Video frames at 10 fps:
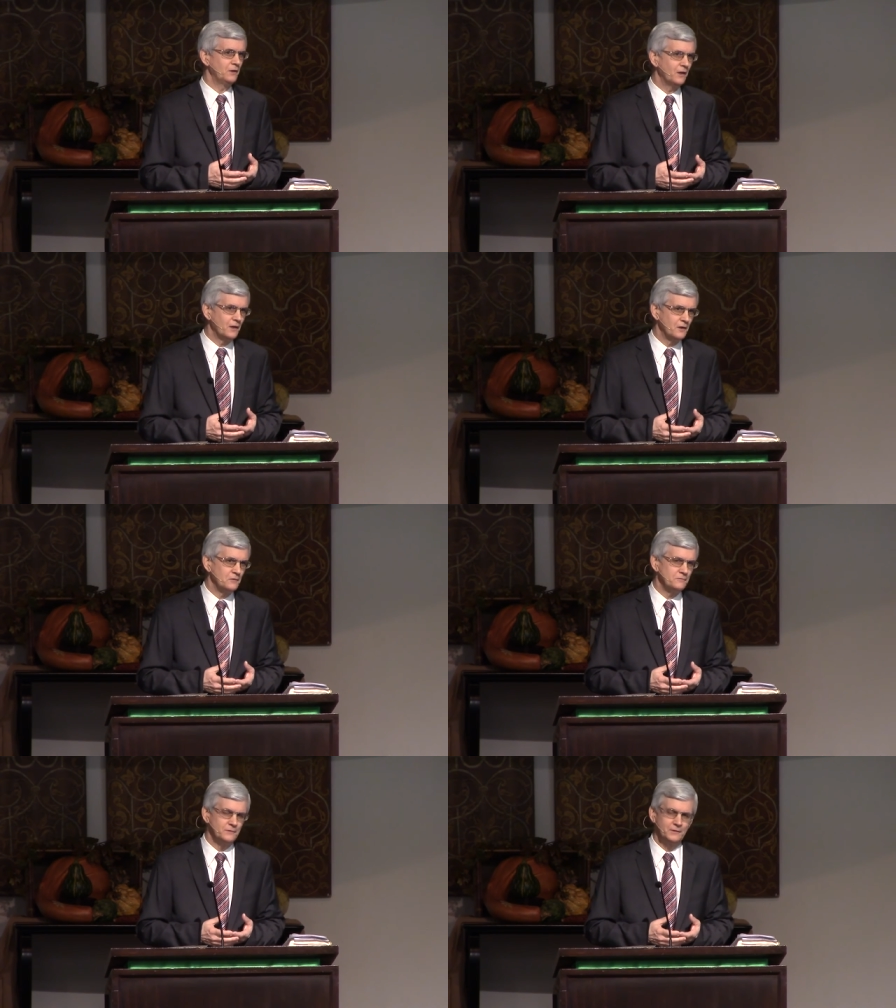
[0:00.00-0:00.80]

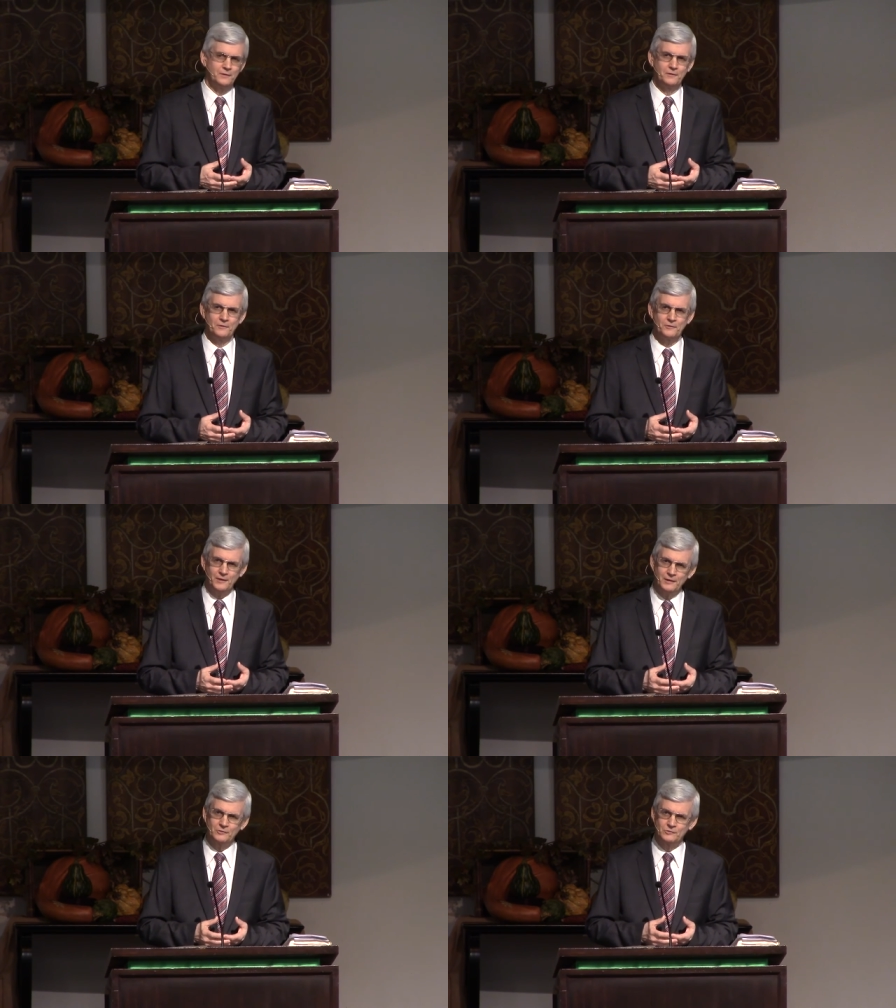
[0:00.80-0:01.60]
of
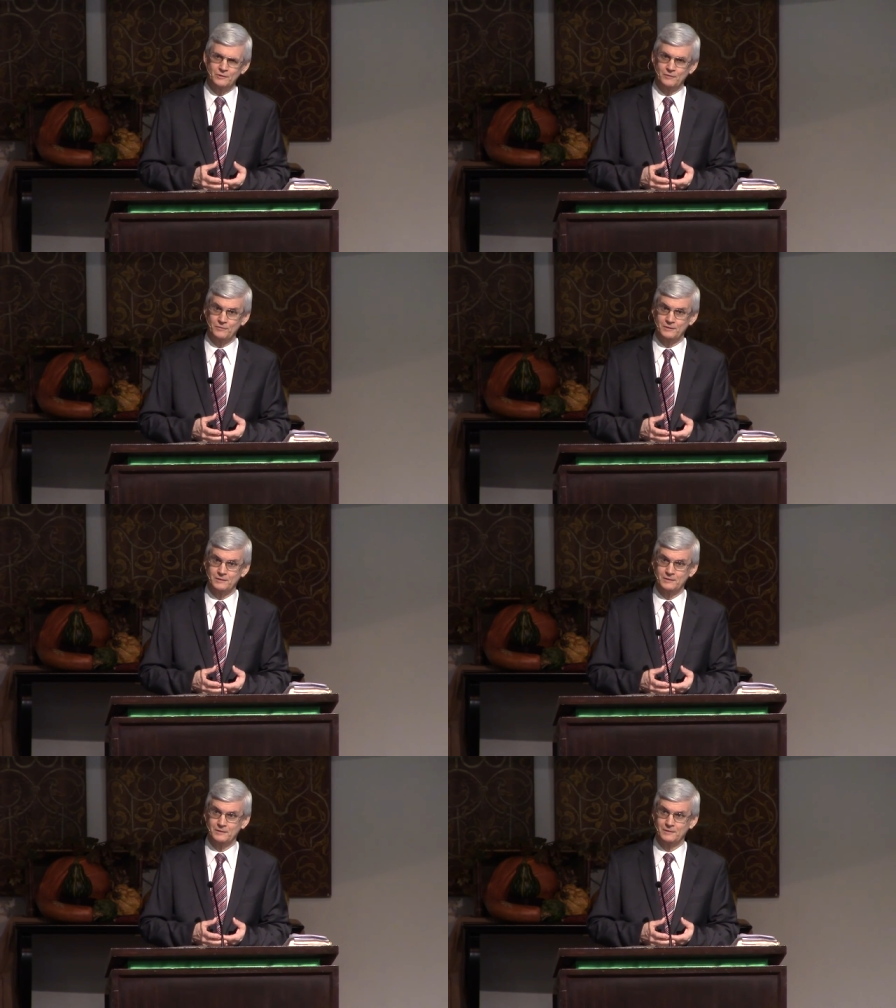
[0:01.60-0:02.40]
thanksgiving.
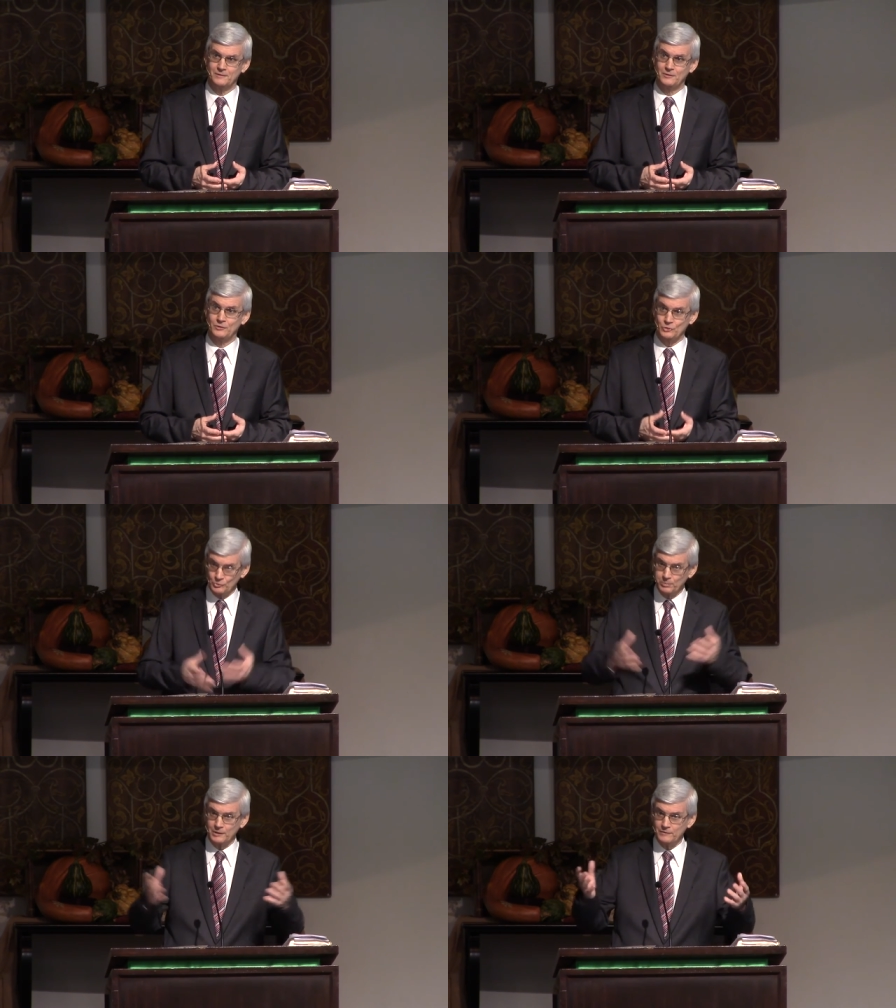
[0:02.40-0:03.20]
Do you
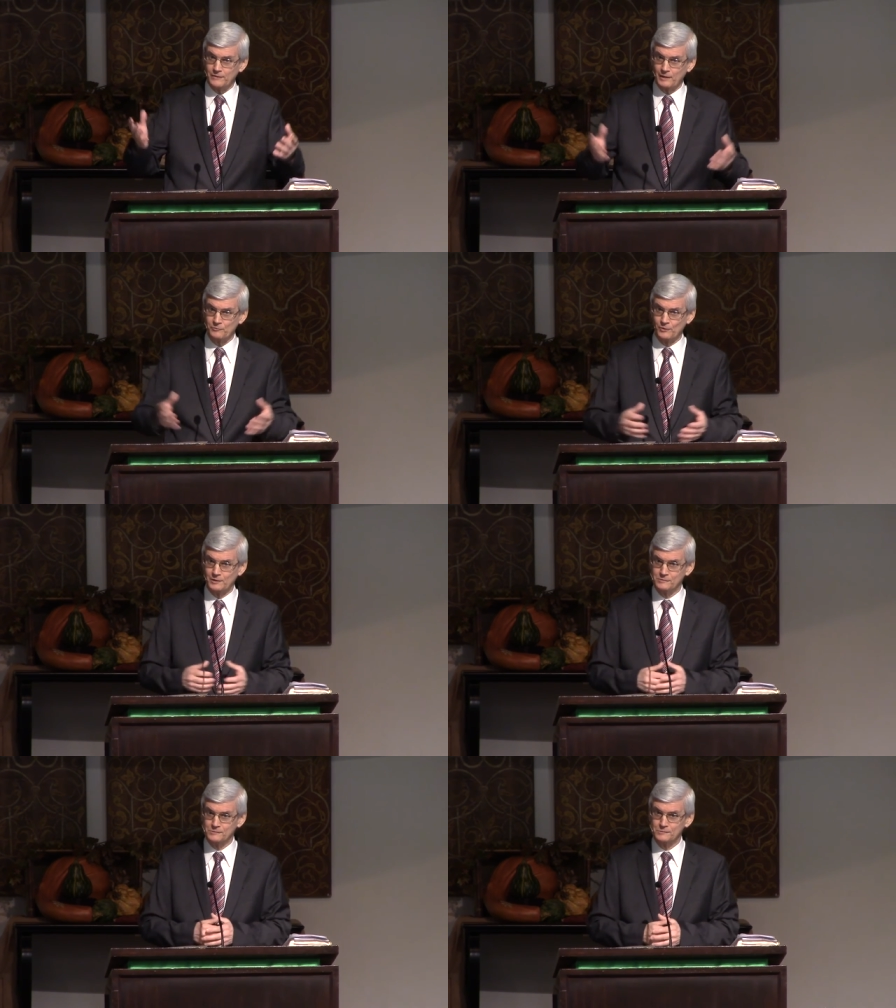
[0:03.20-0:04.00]
believe that,
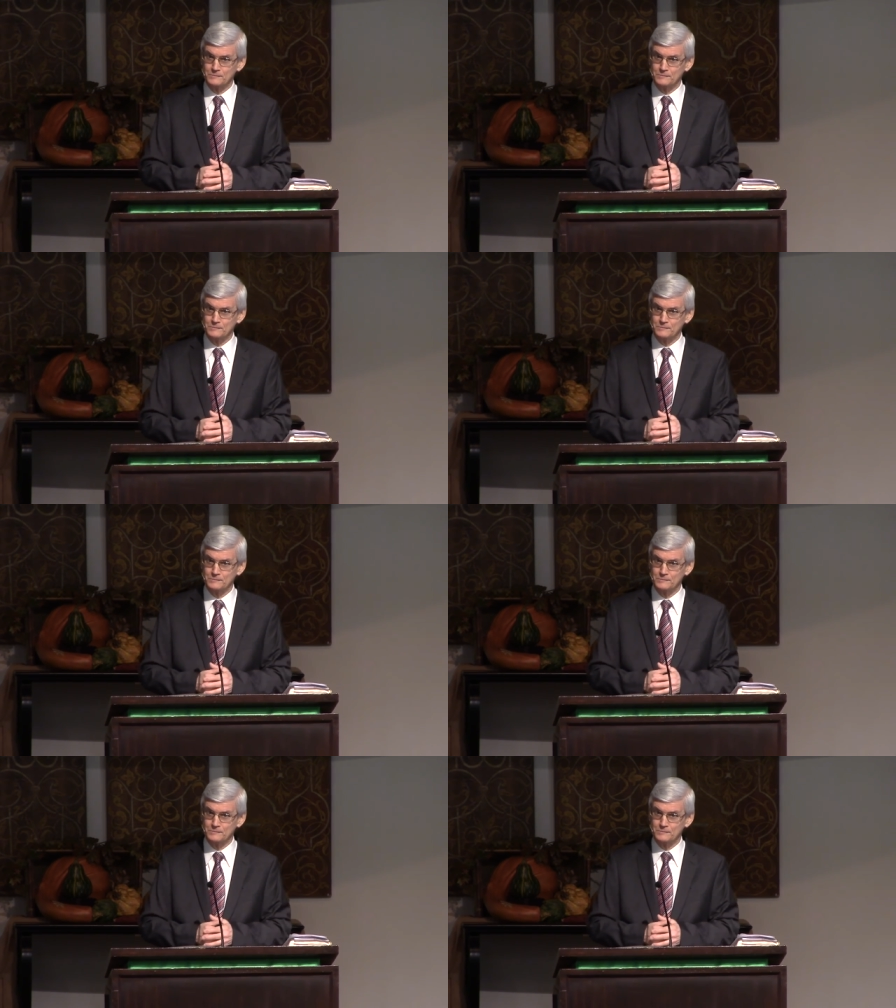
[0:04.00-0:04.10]
friends?